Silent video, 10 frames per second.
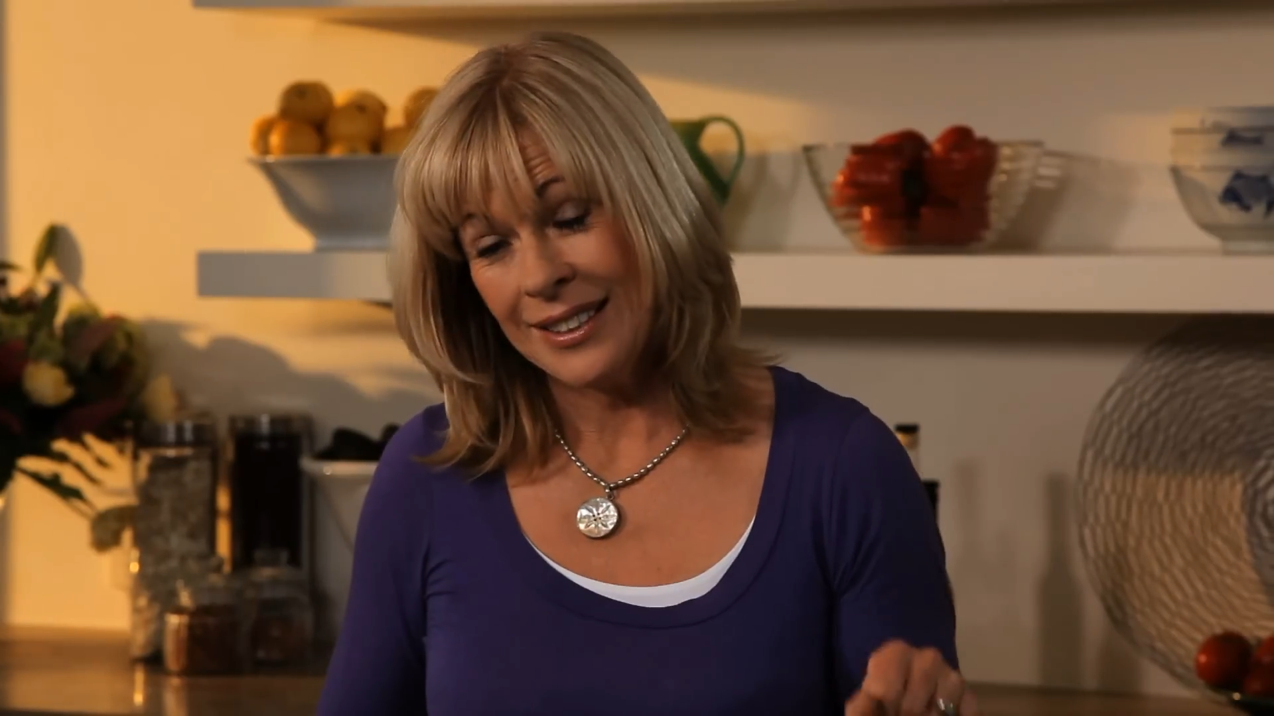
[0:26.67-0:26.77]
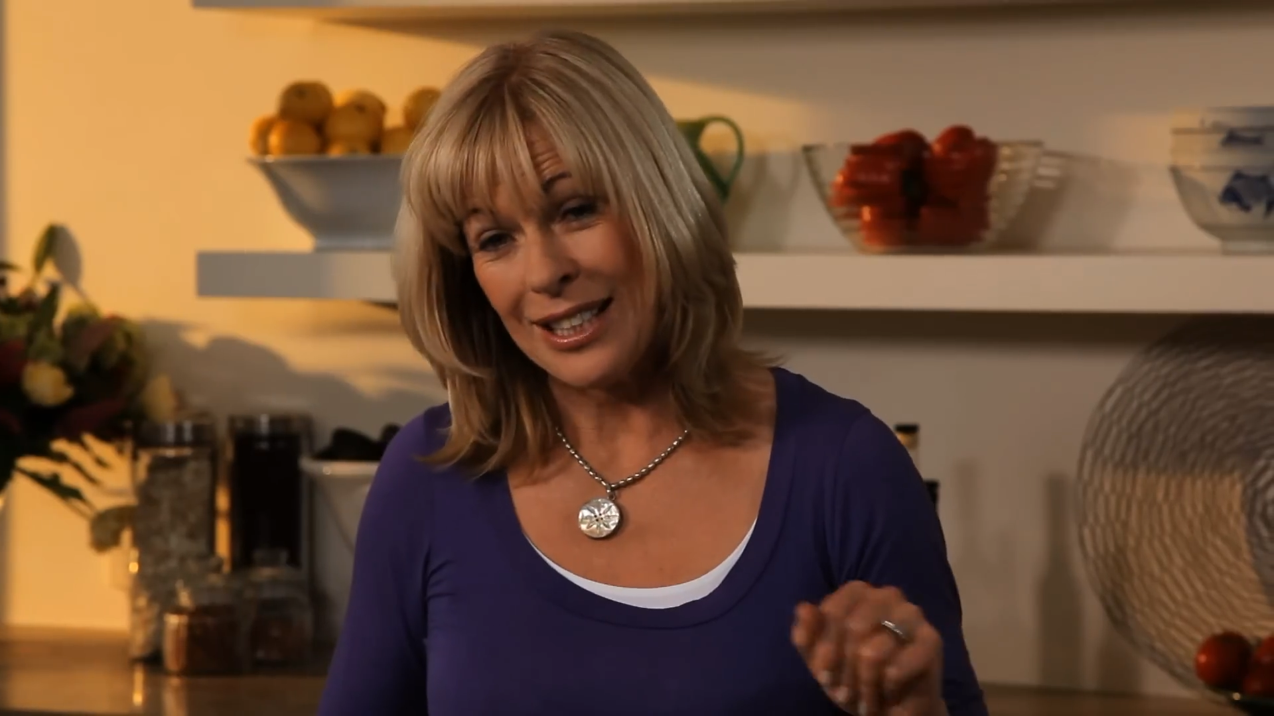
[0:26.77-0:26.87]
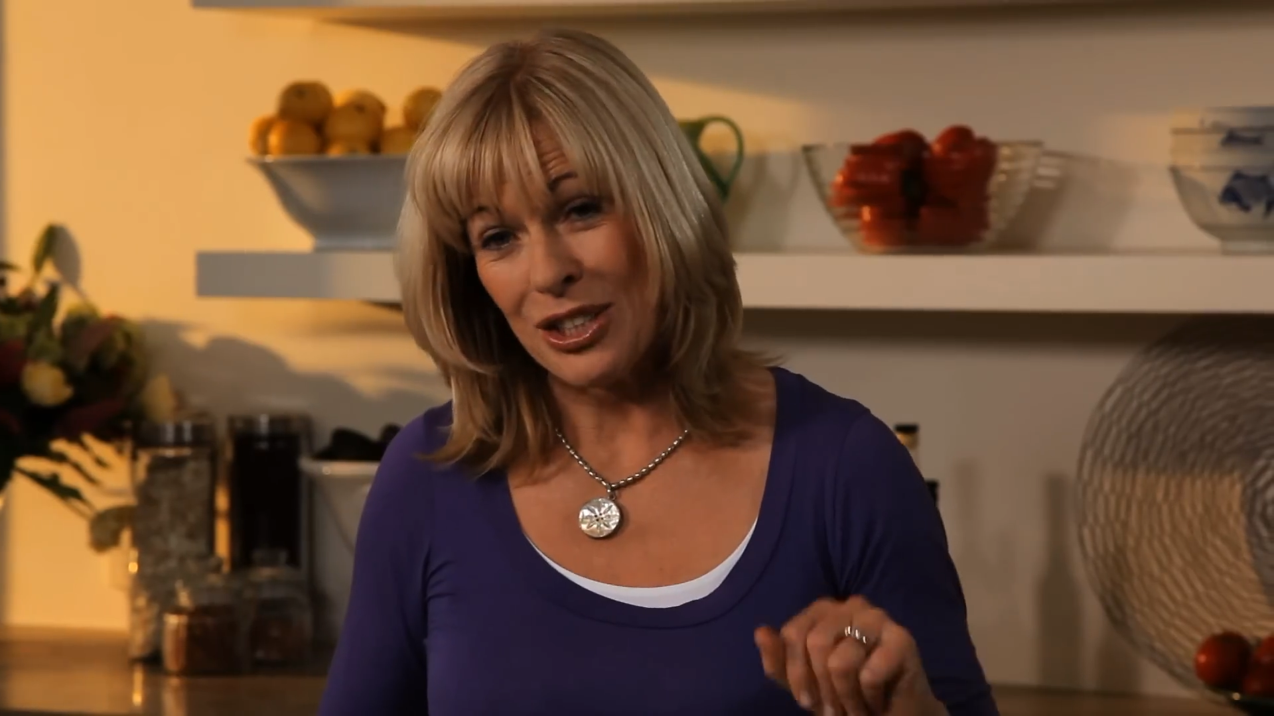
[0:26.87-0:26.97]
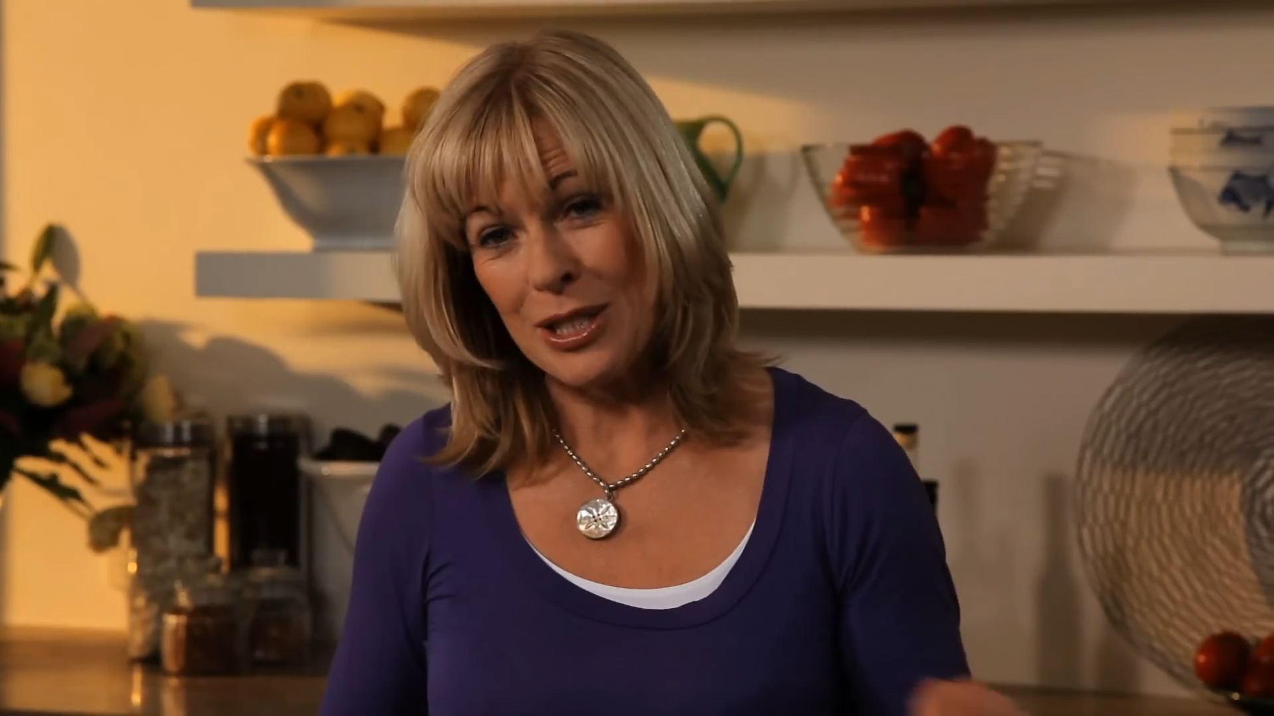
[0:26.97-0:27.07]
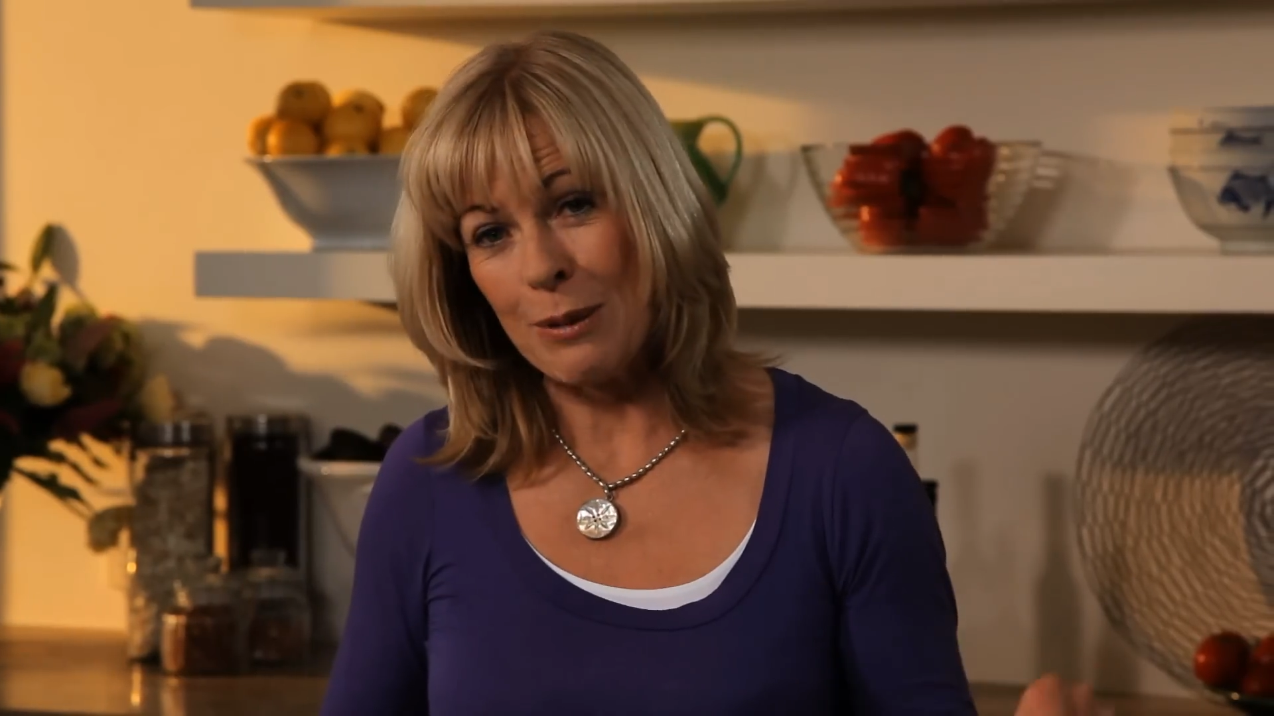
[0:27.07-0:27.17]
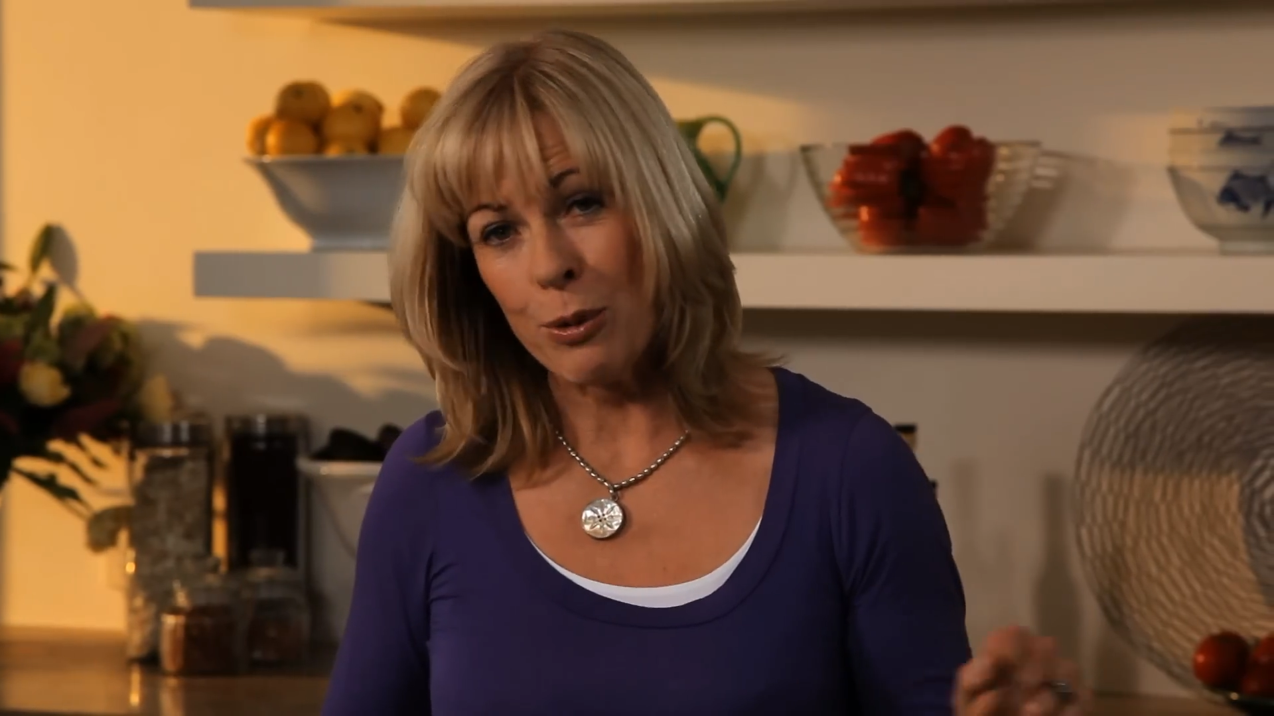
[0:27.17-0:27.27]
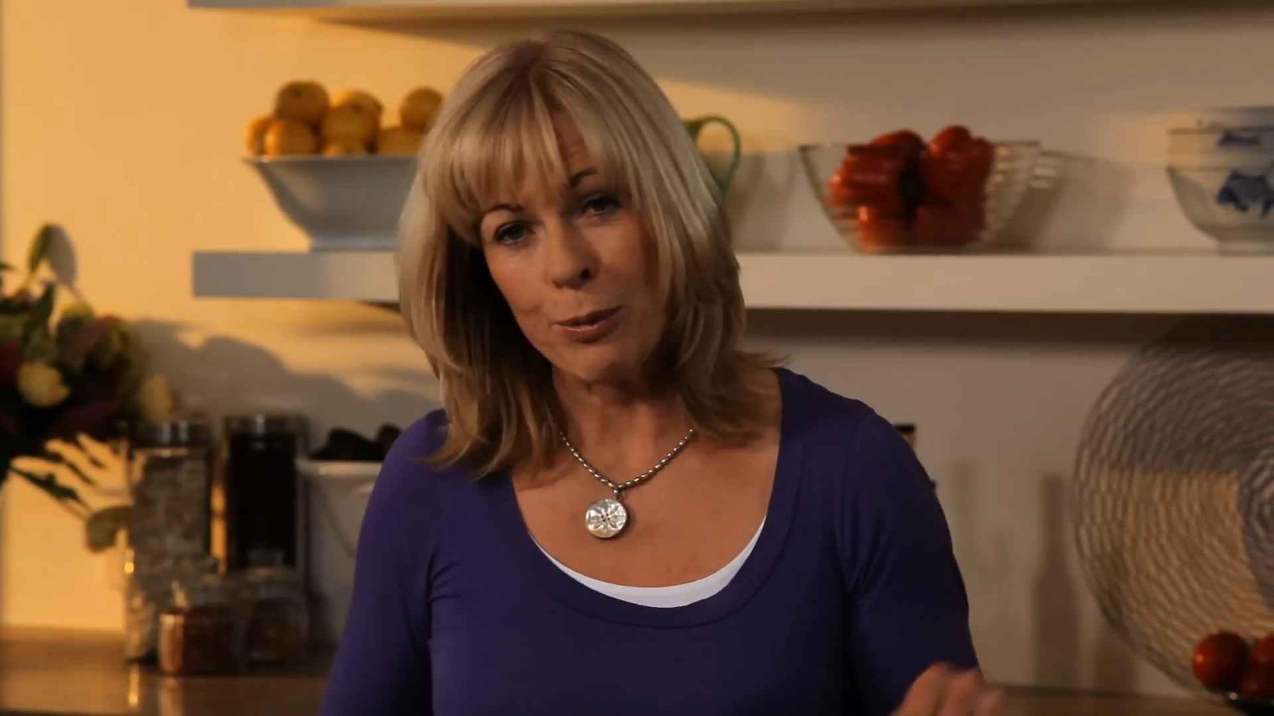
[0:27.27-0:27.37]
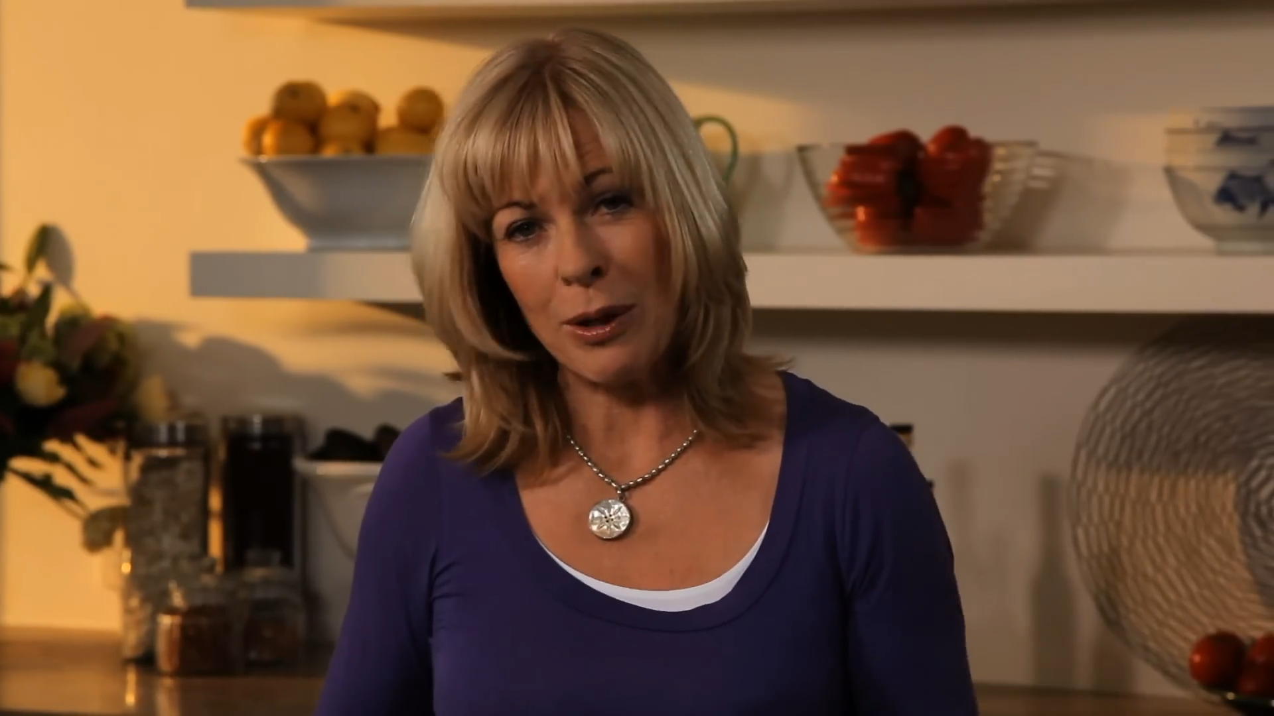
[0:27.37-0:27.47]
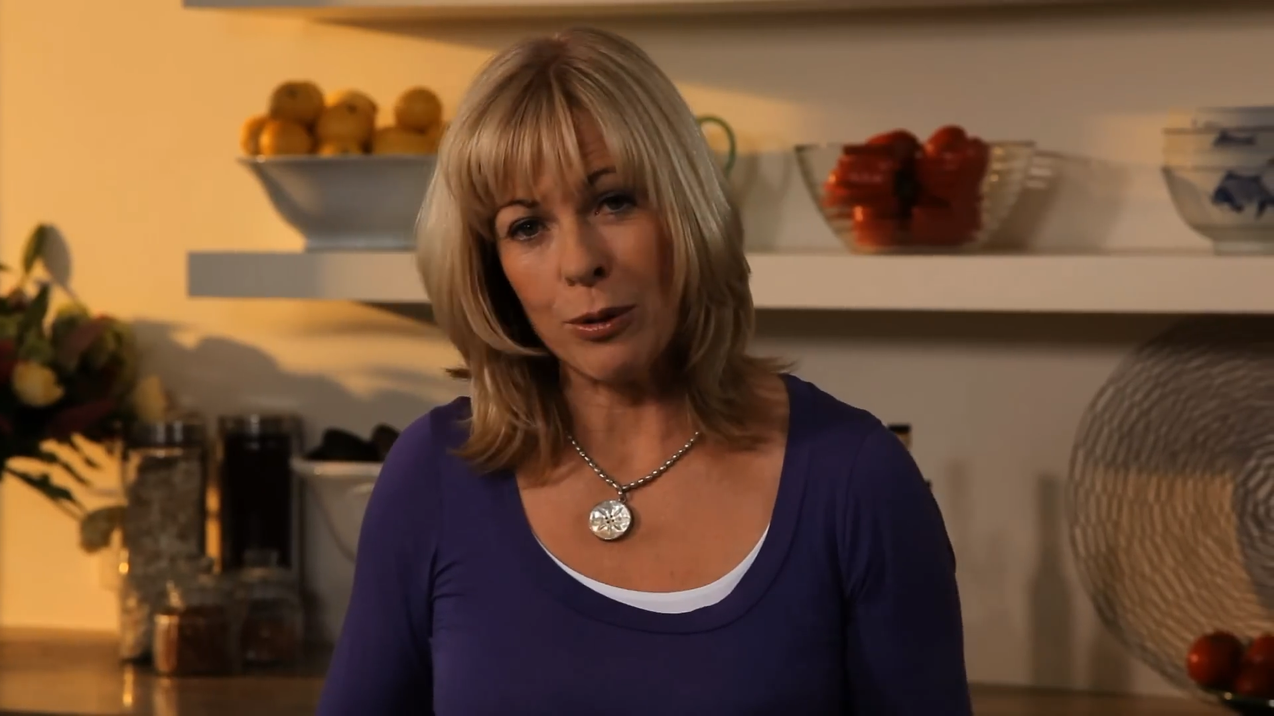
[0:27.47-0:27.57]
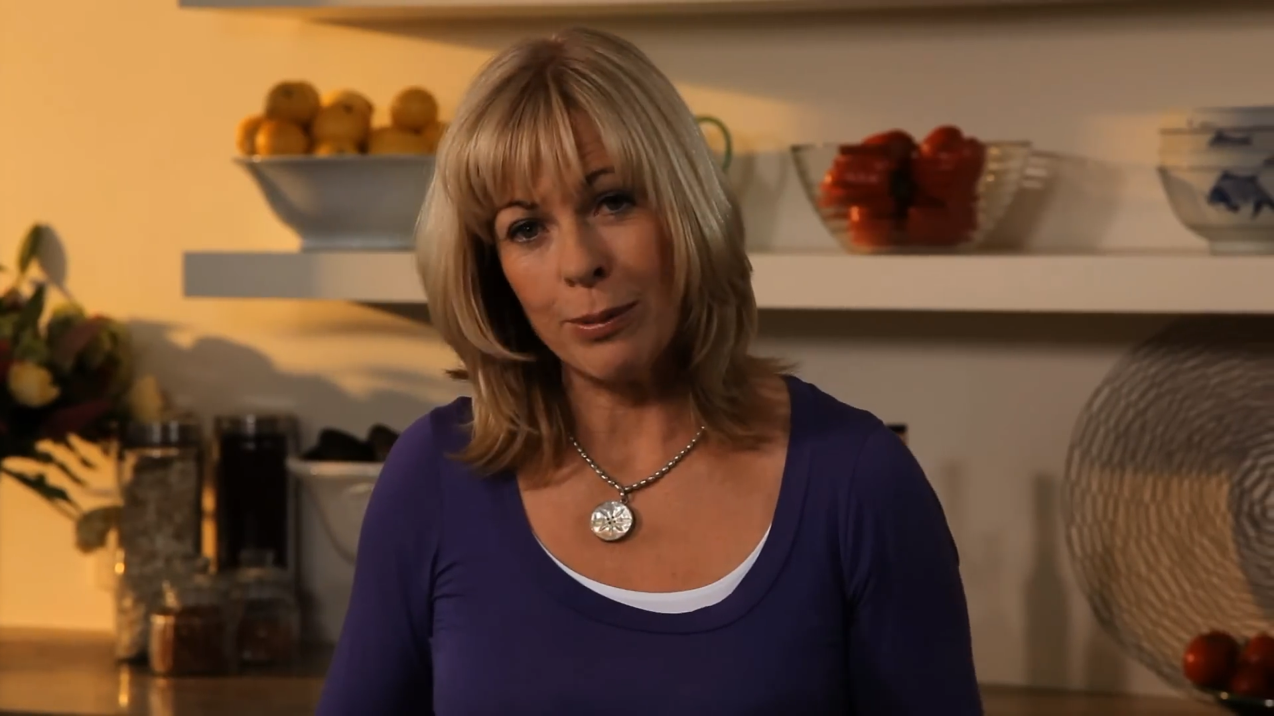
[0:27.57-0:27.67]
Such a
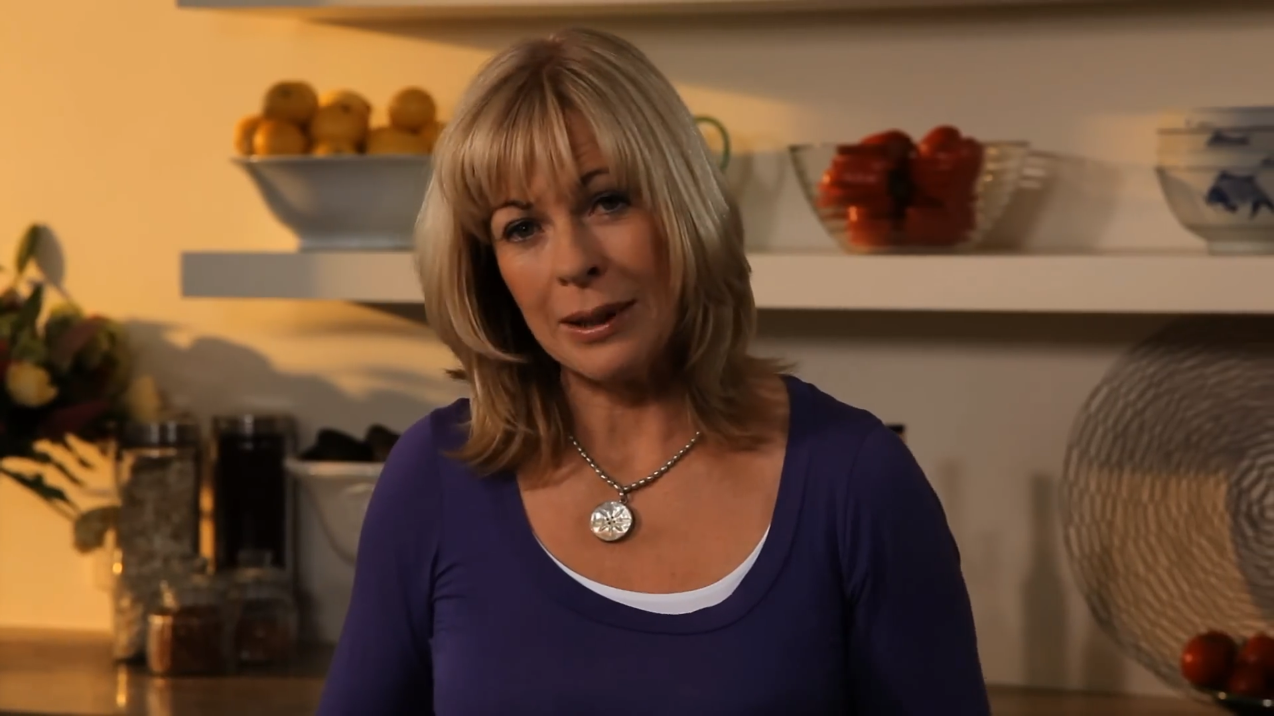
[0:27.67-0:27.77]
simple meal,